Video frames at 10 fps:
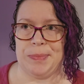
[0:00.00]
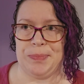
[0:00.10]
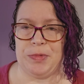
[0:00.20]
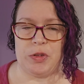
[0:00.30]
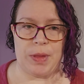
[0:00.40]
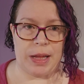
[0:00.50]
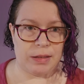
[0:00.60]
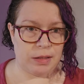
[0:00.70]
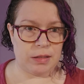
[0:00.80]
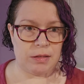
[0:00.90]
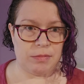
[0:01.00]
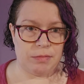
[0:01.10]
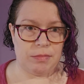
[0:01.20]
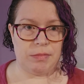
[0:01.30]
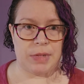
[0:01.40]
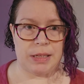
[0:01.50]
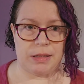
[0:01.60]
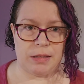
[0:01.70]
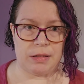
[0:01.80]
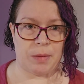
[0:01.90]
So that's that's
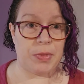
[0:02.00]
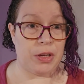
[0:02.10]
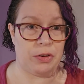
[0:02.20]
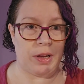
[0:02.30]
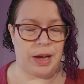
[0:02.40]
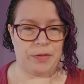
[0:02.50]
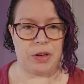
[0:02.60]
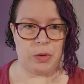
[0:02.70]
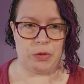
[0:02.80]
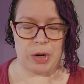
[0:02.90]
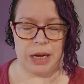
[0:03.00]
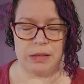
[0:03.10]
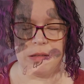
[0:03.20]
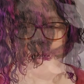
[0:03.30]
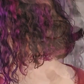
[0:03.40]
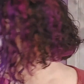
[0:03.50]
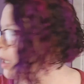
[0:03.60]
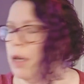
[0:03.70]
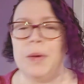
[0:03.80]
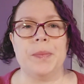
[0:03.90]
something you'd have to address.
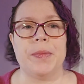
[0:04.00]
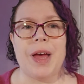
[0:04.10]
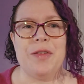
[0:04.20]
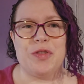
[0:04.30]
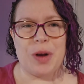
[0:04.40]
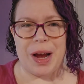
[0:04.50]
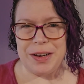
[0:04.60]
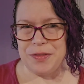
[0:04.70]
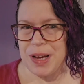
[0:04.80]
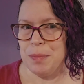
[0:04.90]
I've tried to find